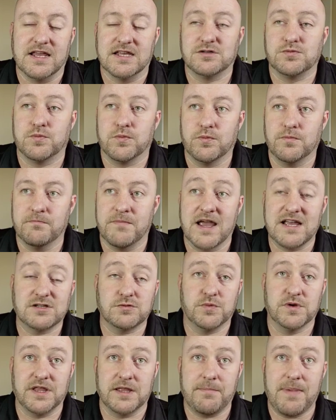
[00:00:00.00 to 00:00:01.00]
is
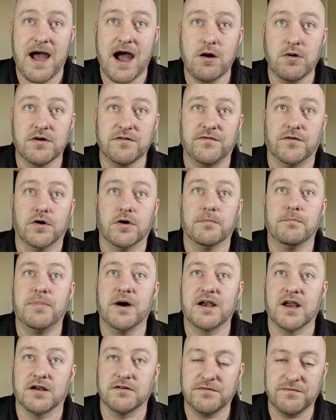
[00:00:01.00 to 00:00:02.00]
makes really powerful,
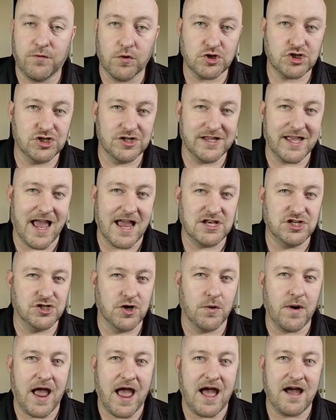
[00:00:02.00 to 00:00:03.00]
but unfortunately I
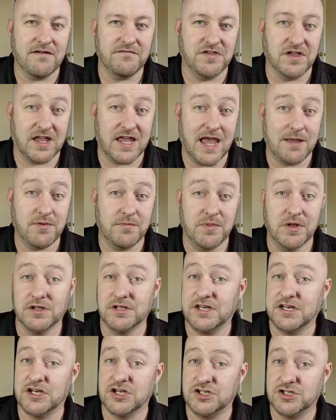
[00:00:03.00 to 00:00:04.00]
don't have the
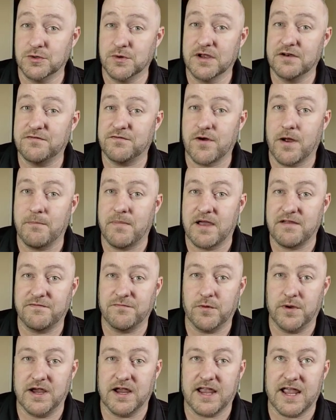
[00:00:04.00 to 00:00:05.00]
capability to do it from my
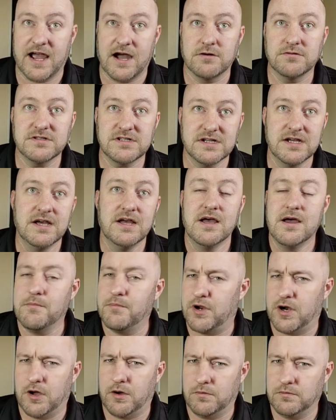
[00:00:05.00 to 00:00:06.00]
free account,
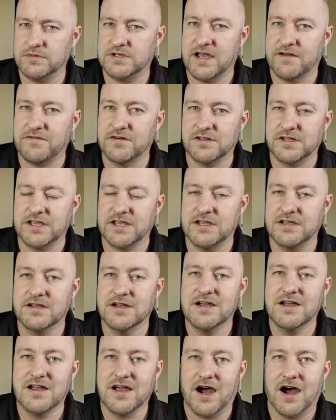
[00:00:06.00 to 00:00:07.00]
but I'll
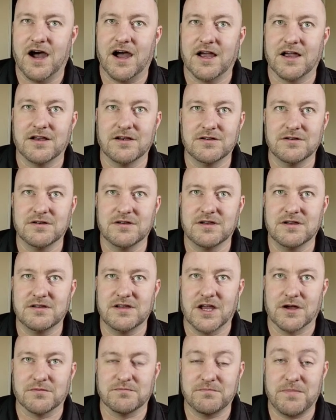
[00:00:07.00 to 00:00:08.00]
definitely uh,
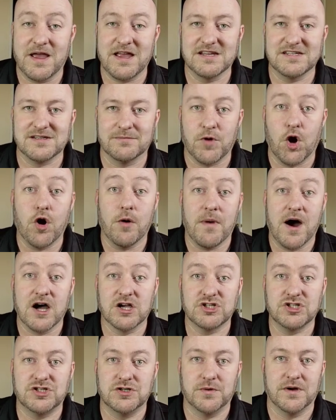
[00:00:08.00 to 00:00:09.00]
you know pay some
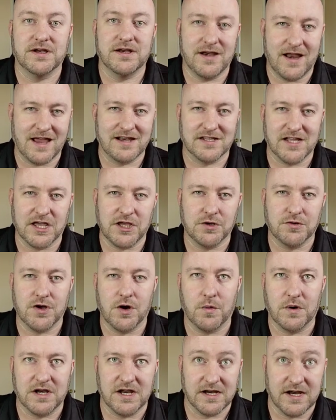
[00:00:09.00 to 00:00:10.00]
homage to it and let you
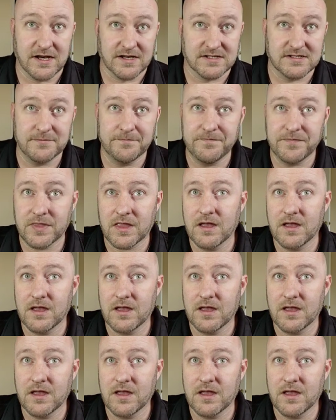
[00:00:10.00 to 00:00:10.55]
know what it is.